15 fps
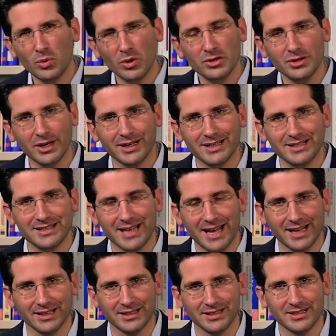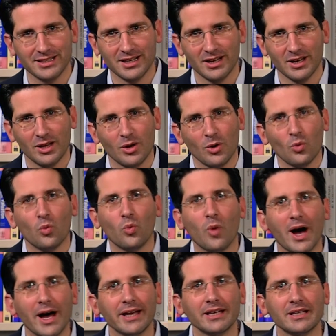want to understand
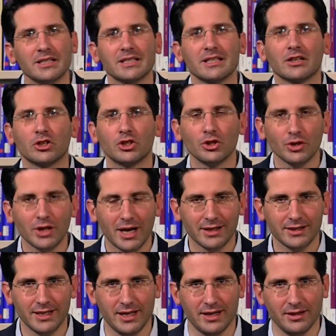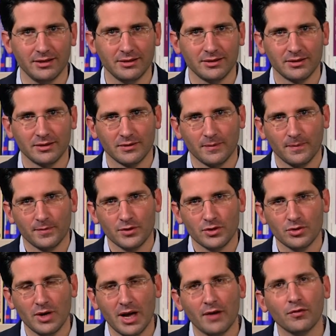why it is a good idea
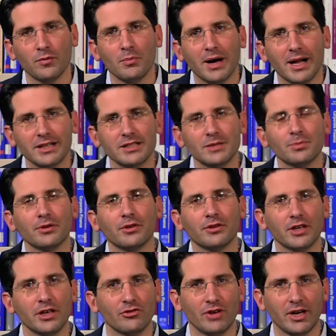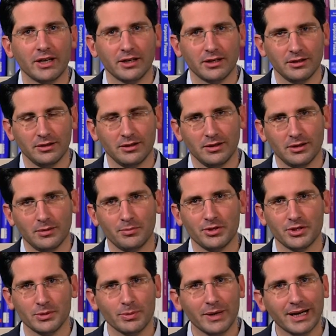to have multiple theoretical
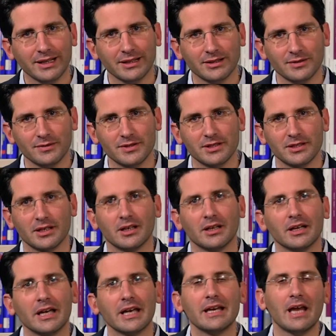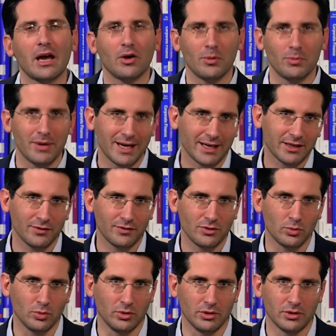perspectives in our bag, if you
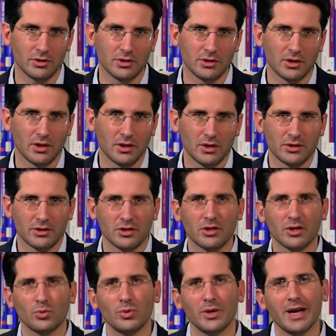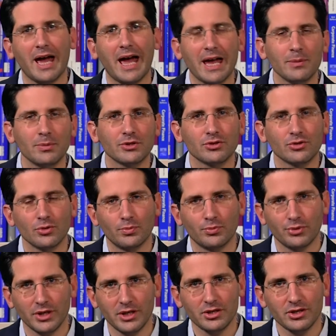want, so that we are able to
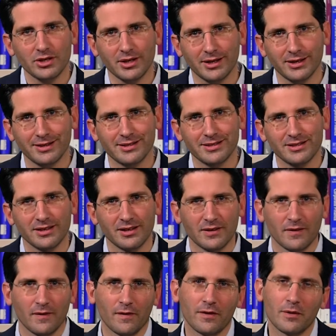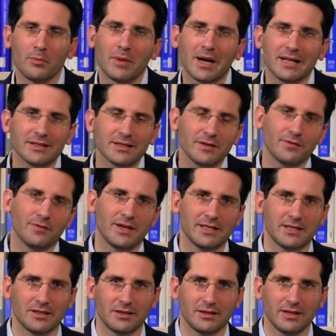appreciate the
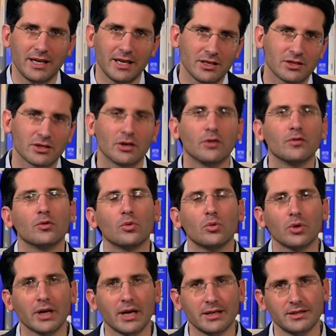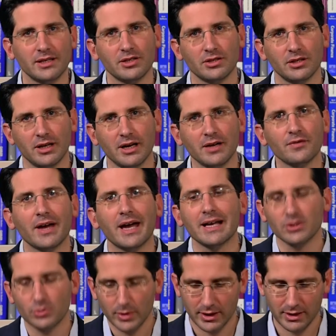multifaceted nature of organizational life
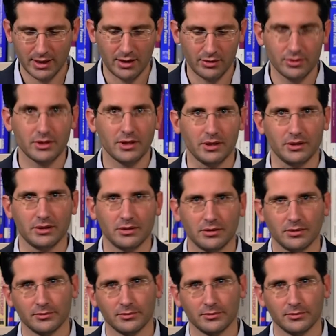as we encounter it.